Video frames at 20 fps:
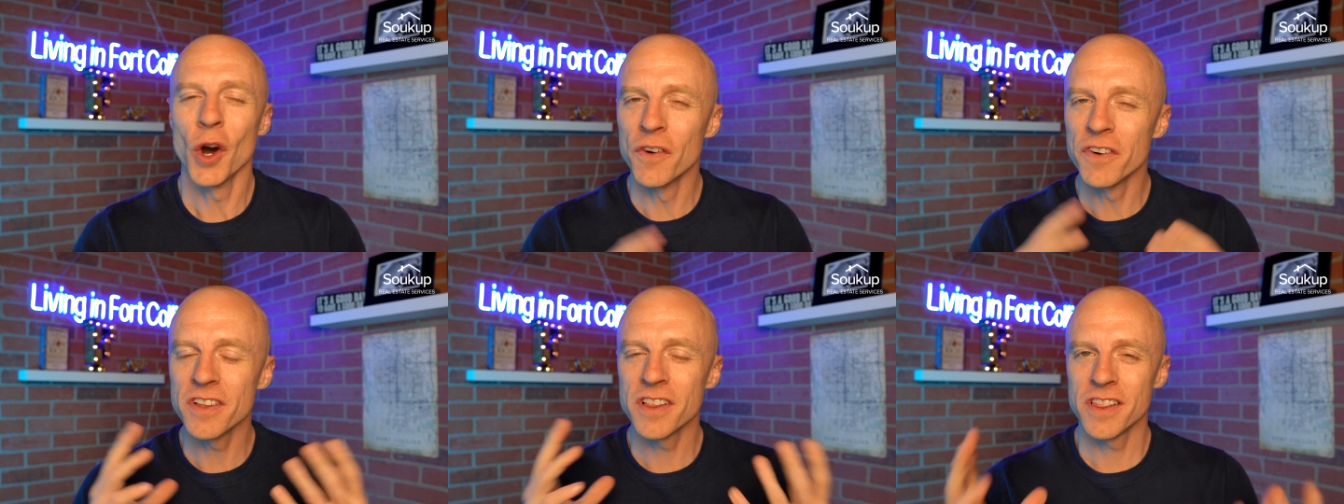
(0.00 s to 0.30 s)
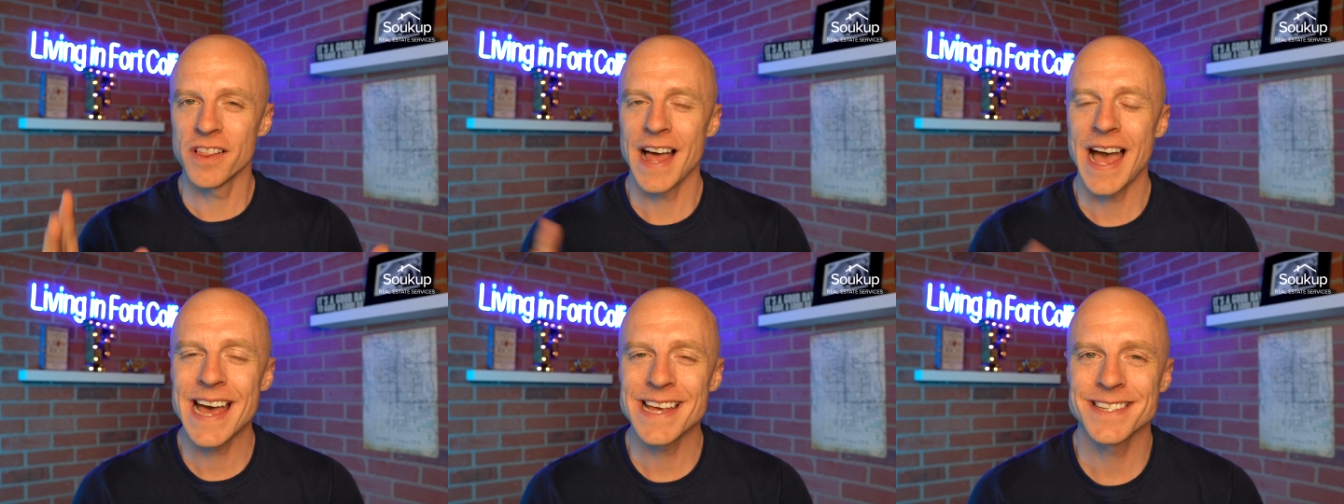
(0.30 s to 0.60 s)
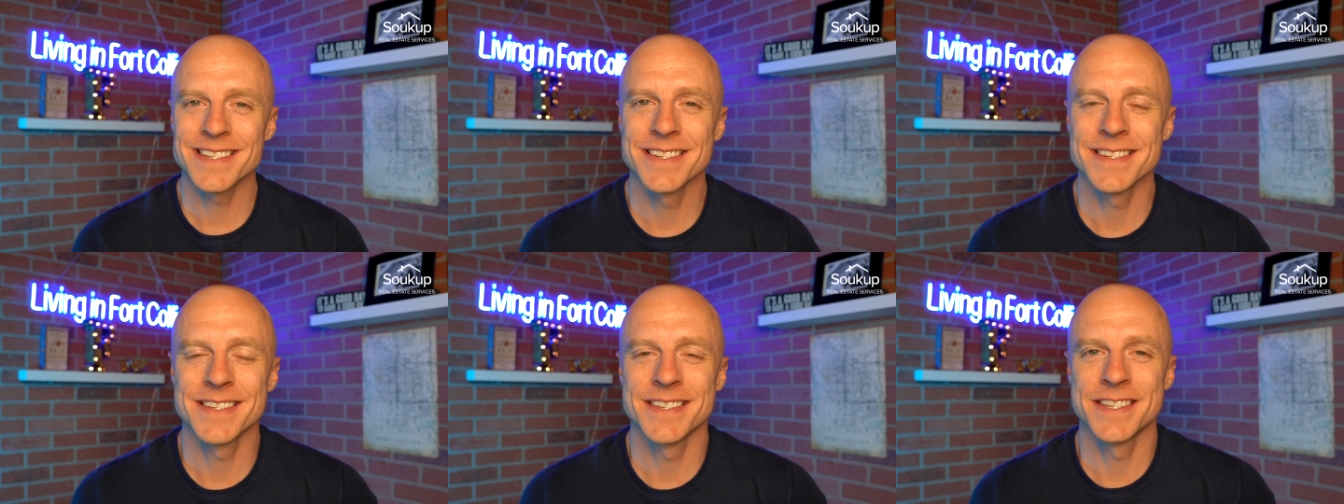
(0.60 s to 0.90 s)
Over the
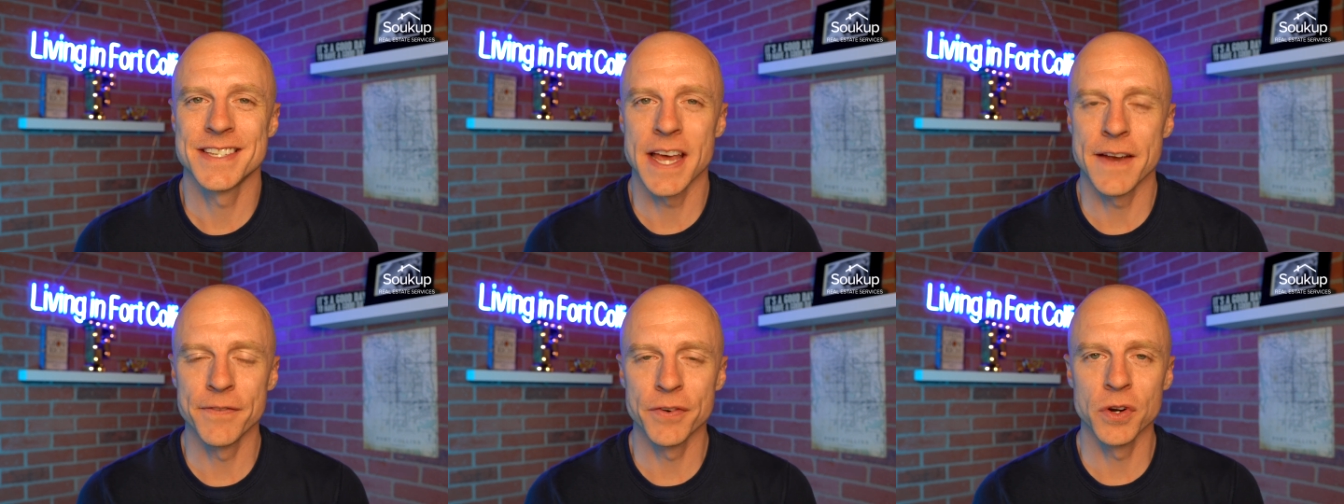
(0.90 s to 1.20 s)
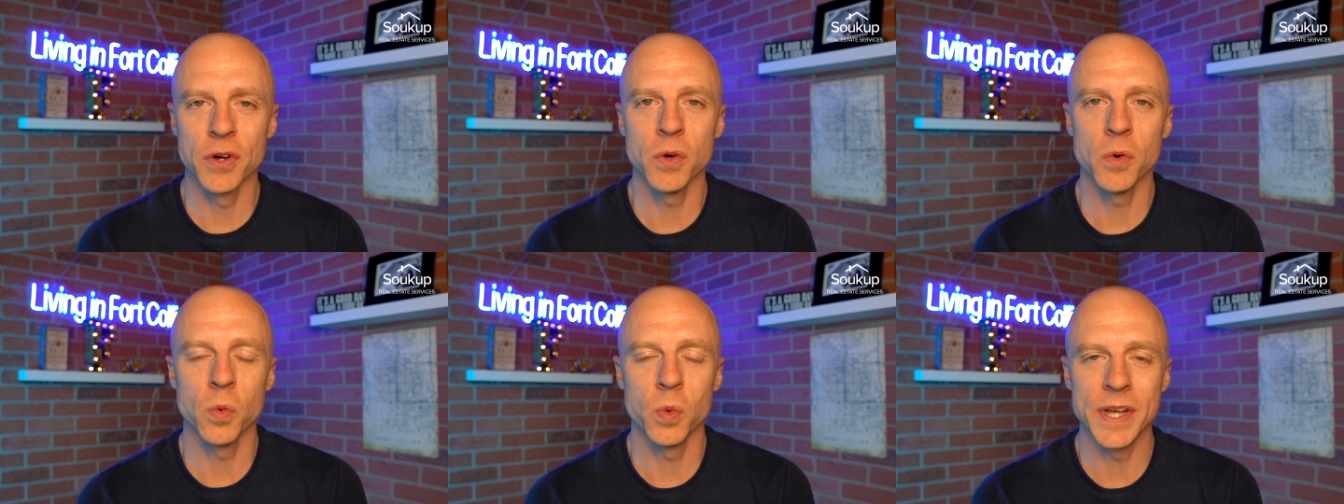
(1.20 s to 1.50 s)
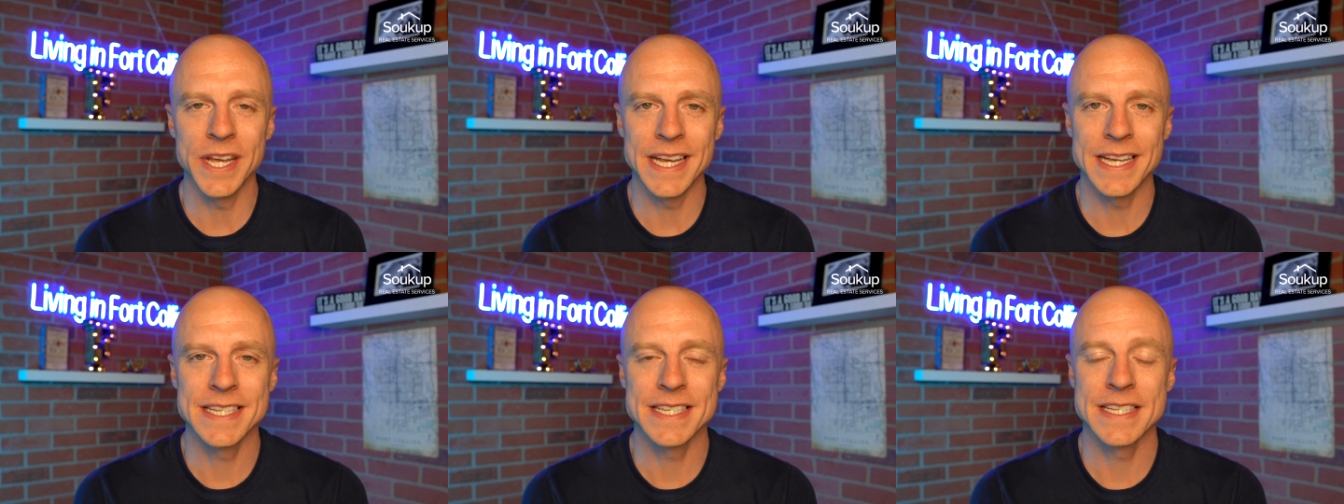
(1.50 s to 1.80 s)
last several
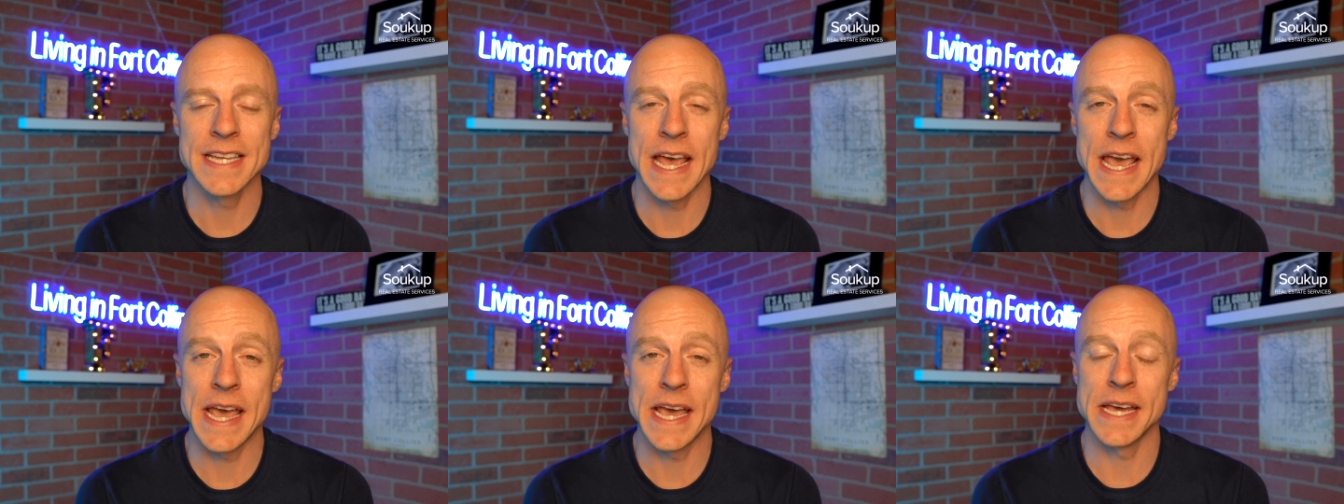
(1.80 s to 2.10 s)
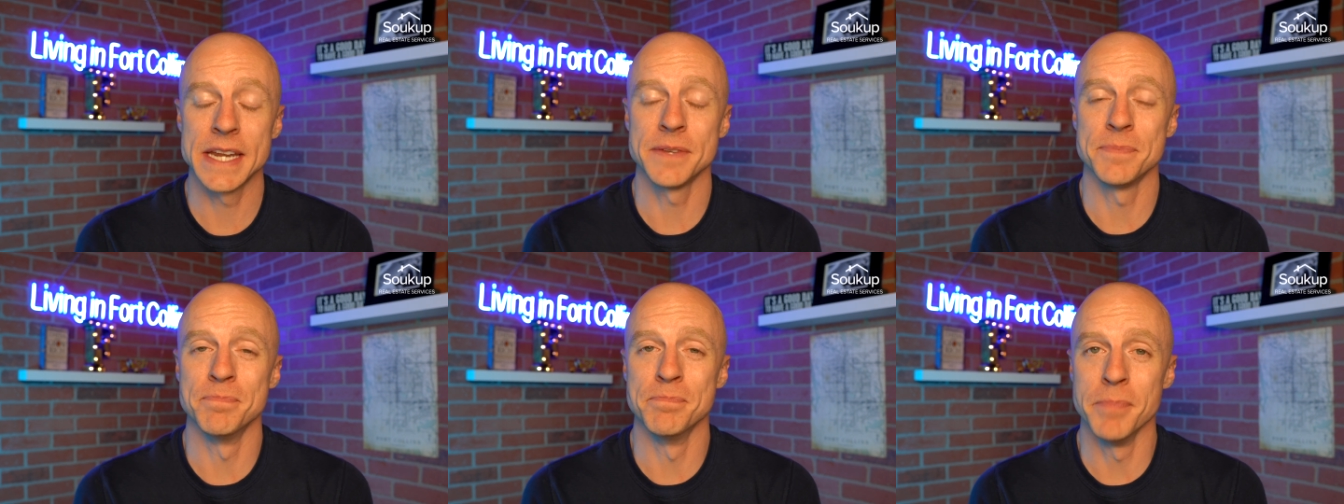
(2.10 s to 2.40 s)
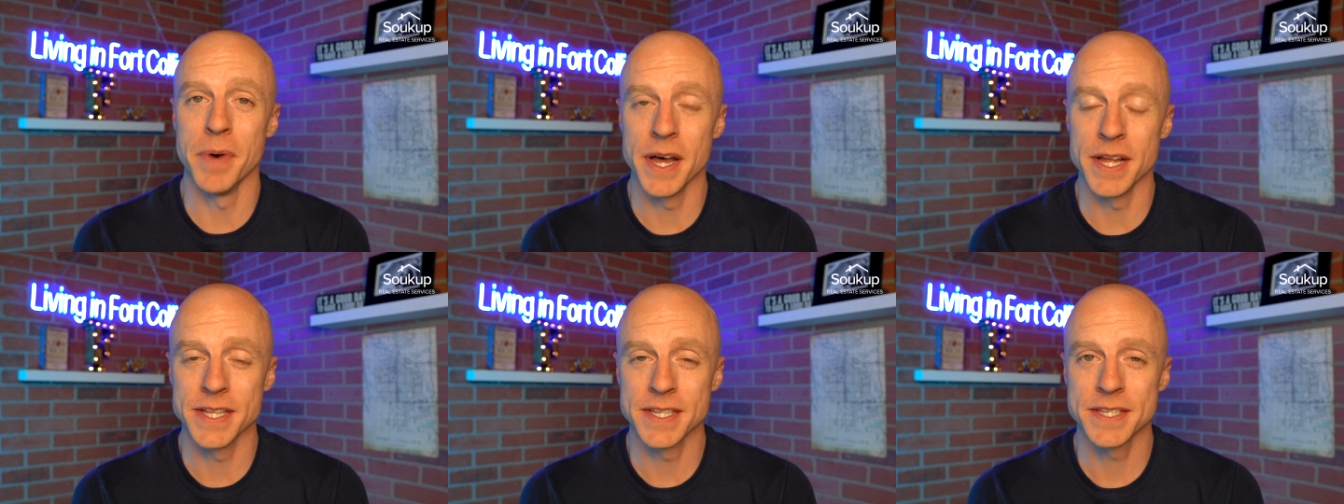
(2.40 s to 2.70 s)
weeks and
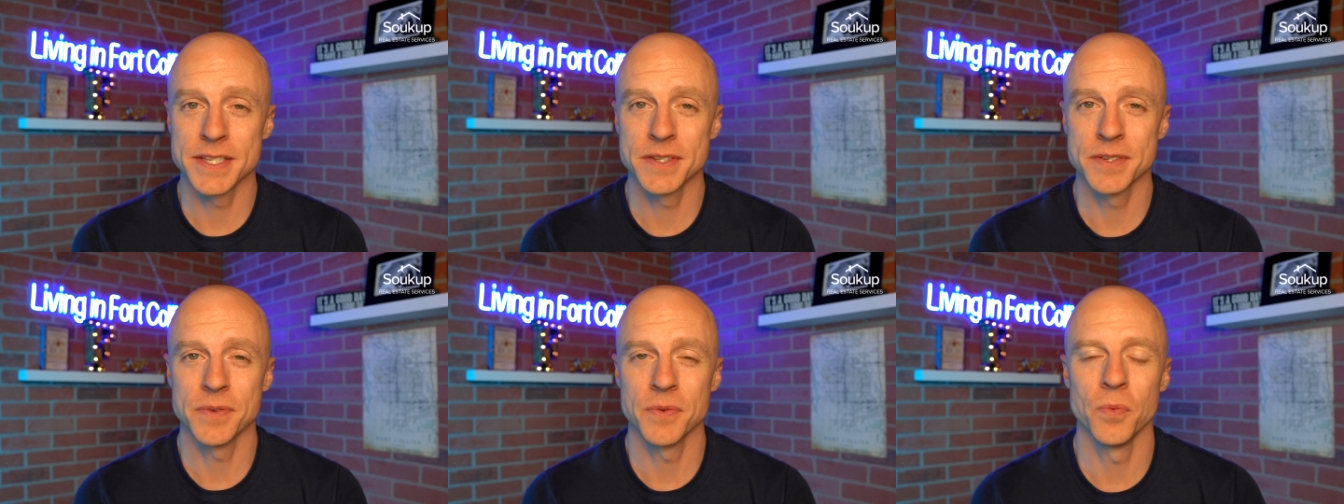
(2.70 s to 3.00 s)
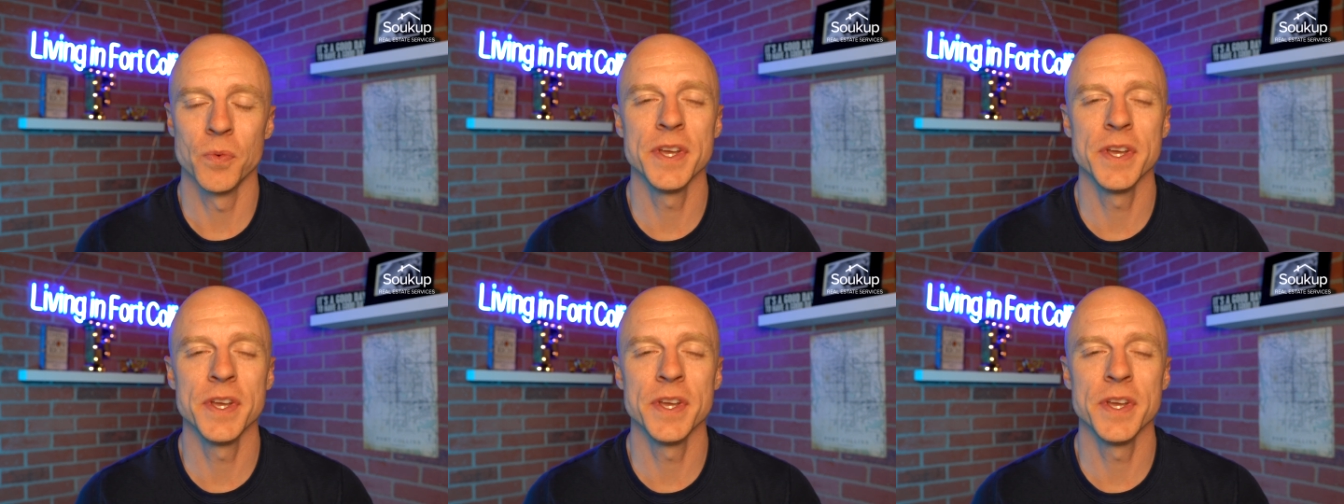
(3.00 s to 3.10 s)
months,